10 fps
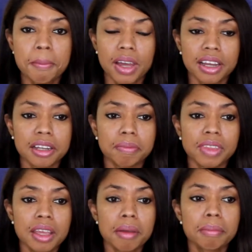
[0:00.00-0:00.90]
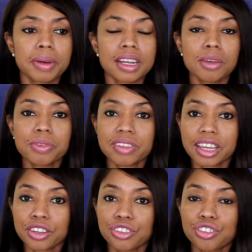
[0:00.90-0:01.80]
But it was
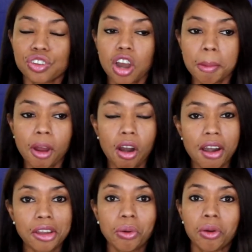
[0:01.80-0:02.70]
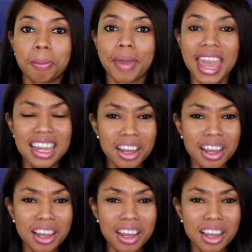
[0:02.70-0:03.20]
like a sharp, hardcore pain.